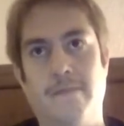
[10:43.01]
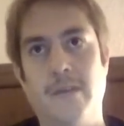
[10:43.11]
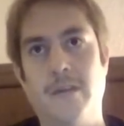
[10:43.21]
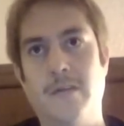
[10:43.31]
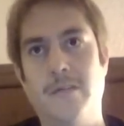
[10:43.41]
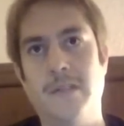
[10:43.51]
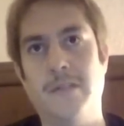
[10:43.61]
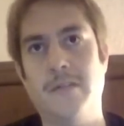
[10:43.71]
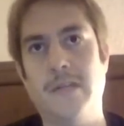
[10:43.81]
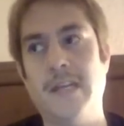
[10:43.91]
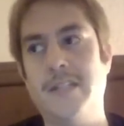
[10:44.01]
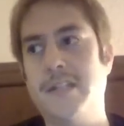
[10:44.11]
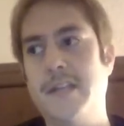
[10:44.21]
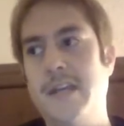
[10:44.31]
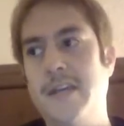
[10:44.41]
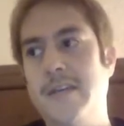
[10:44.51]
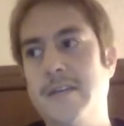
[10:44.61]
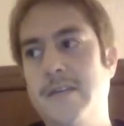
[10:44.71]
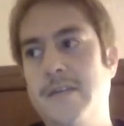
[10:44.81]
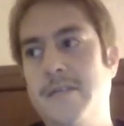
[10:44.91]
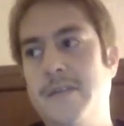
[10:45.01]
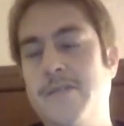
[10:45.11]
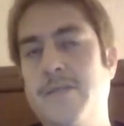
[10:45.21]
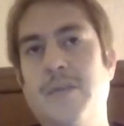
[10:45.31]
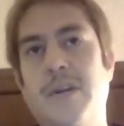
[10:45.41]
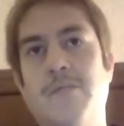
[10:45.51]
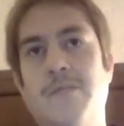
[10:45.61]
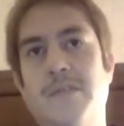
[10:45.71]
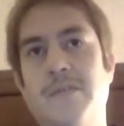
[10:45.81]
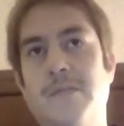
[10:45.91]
You know, I mean, kids today, you know, they're growing up with